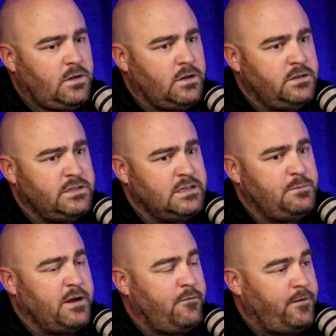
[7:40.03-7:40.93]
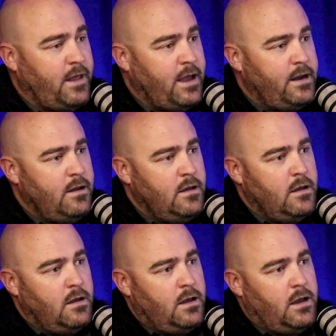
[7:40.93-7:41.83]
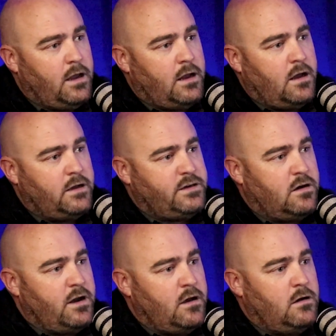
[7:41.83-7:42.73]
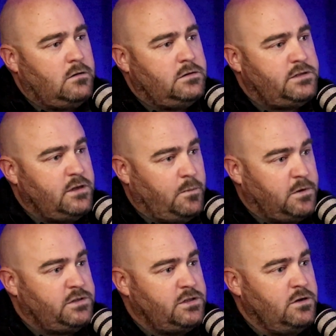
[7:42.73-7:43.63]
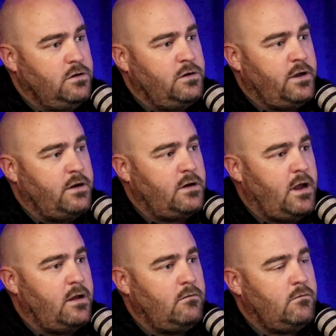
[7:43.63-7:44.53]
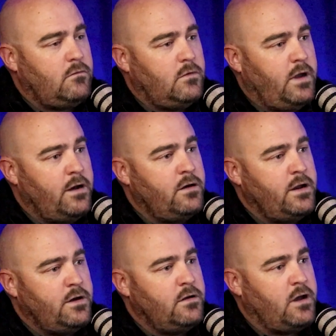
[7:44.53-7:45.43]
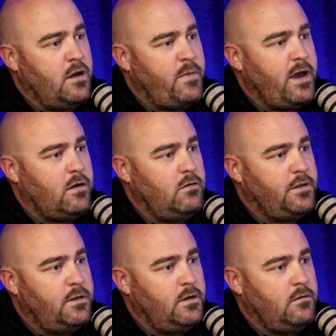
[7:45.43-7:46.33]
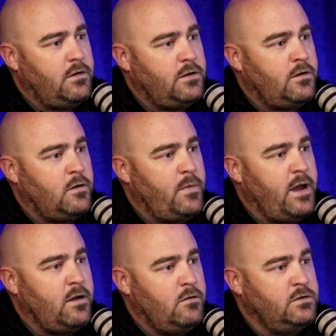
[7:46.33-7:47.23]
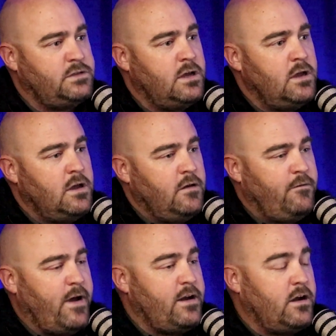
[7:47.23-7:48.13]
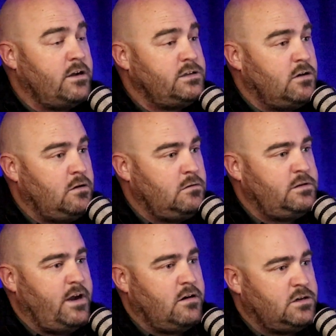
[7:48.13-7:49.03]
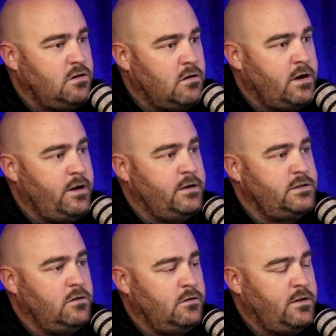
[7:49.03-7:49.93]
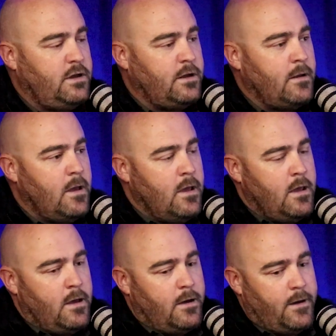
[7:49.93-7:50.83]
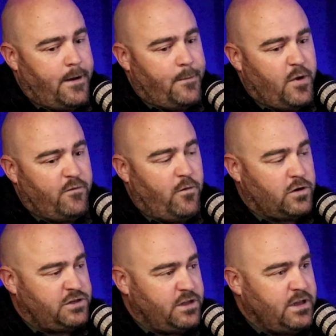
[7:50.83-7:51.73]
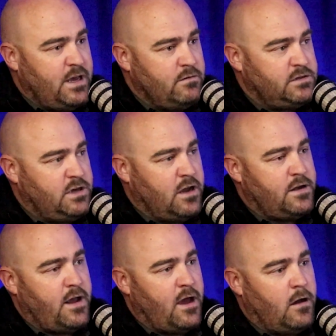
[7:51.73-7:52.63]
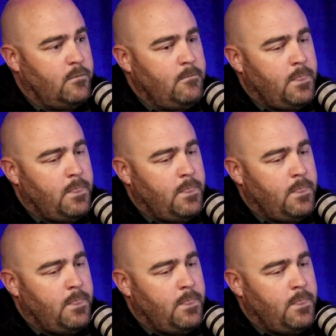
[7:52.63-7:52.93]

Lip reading: suspect fled, and Darnell still pursued and entered into a gun battle with a dirtbag who was fighting on his own territory and his own thing. Unfortunately, he was gunned down.